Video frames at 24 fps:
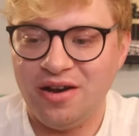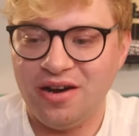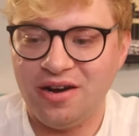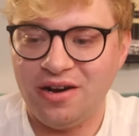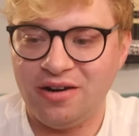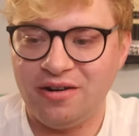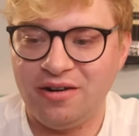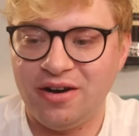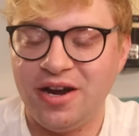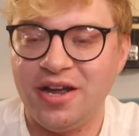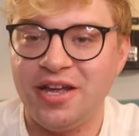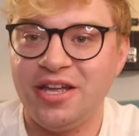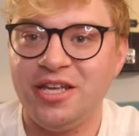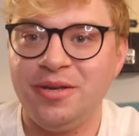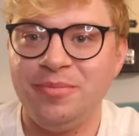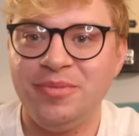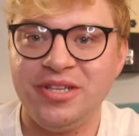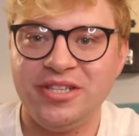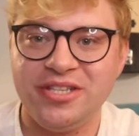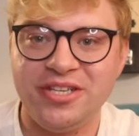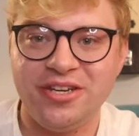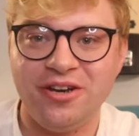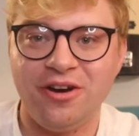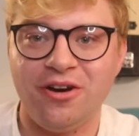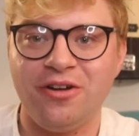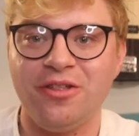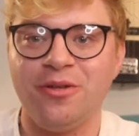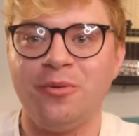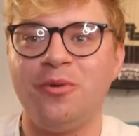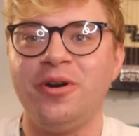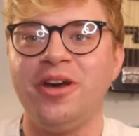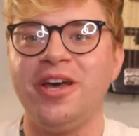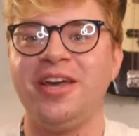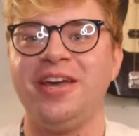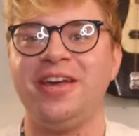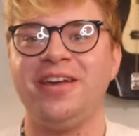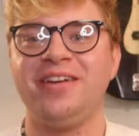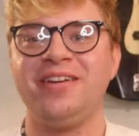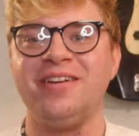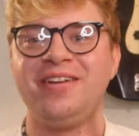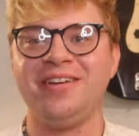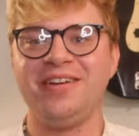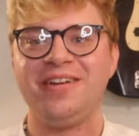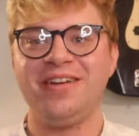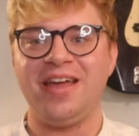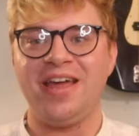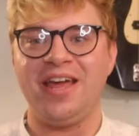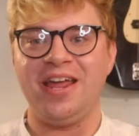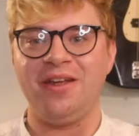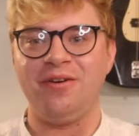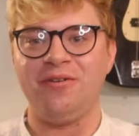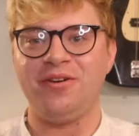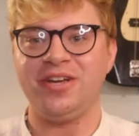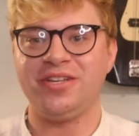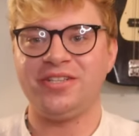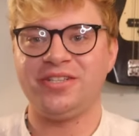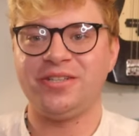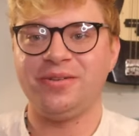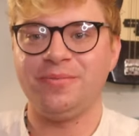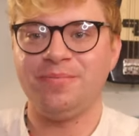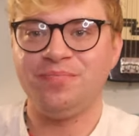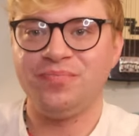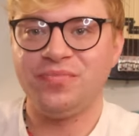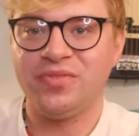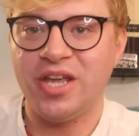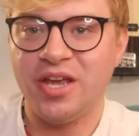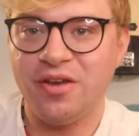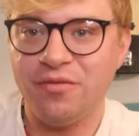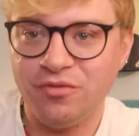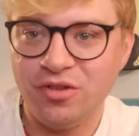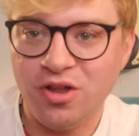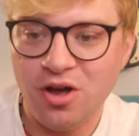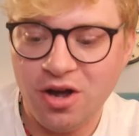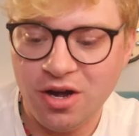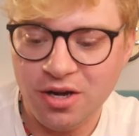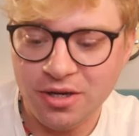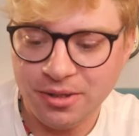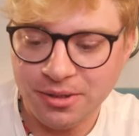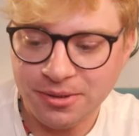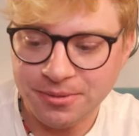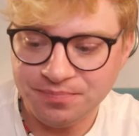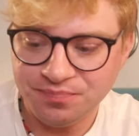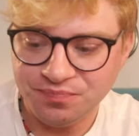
All right, EBT all the way. Anyways, Nate Vlog,